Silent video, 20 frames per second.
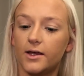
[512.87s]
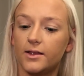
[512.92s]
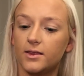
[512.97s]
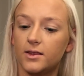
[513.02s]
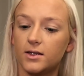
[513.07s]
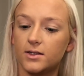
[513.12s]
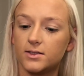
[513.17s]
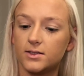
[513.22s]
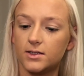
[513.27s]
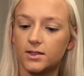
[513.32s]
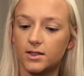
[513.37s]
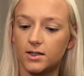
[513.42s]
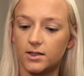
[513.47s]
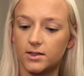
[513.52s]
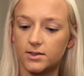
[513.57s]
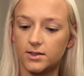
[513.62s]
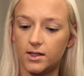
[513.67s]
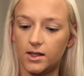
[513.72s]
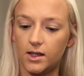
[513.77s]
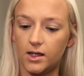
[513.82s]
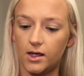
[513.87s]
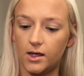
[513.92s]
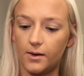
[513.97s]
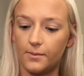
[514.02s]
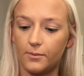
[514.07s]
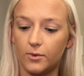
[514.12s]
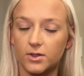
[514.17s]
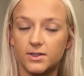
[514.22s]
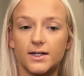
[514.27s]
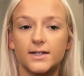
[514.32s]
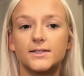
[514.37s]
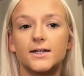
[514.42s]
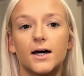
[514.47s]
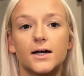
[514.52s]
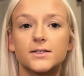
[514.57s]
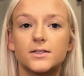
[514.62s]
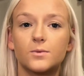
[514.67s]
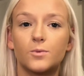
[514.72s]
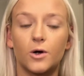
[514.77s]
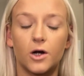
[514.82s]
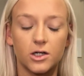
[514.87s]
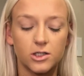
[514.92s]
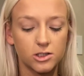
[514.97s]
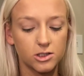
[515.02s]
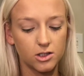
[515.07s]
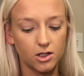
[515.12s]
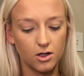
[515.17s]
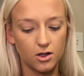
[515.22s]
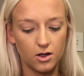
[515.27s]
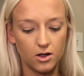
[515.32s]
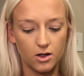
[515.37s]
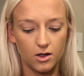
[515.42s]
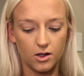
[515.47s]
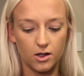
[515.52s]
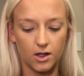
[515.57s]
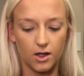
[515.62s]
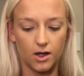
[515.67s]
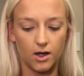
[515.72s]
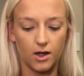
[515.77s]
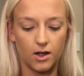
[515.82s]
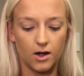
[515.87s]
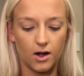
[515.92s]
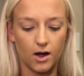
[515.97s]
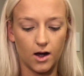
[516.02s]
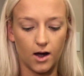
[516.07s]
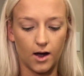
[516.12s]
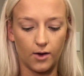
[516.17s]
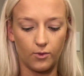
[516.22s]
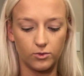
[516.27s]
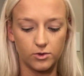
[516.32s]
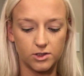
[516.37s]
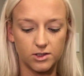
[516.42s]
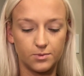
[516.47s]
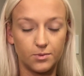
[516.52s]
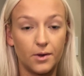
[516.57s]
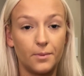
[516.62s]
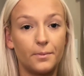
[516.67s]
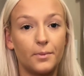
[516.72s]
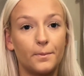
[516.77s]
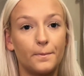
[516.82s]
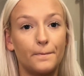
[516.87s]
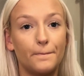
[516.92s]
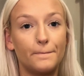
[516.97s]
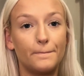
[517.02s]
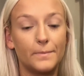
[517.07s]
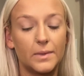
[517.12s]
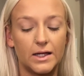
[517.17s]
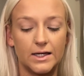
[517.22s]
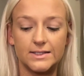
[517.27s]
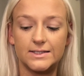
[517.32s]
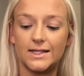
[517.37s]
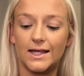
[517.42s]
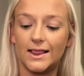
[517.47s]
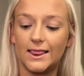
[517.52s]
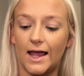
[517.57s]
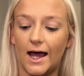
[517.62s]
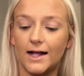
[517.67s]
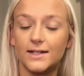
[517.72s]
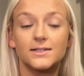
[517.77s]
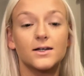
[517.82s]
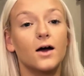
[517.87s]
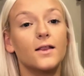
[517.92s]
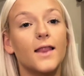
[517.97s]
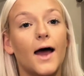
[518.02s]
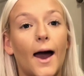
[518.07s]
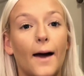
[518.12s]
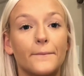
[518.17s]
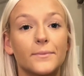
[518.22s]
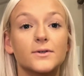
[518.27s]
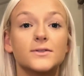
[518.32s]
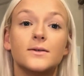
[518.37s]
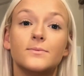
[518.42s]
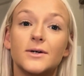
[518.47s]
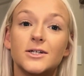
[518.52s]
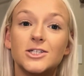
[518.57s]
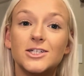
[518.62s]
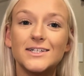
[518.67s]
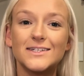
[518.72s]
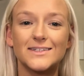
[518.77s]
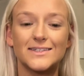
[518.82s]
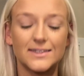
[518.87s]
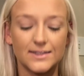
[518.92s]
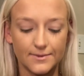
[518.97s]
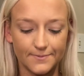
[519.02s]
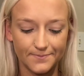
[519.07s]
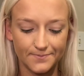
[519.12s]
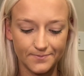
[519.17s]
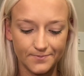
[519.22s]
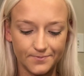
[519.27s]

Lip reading: and this is the multitask brush, and I will just be placing that on the apples of my cheeks.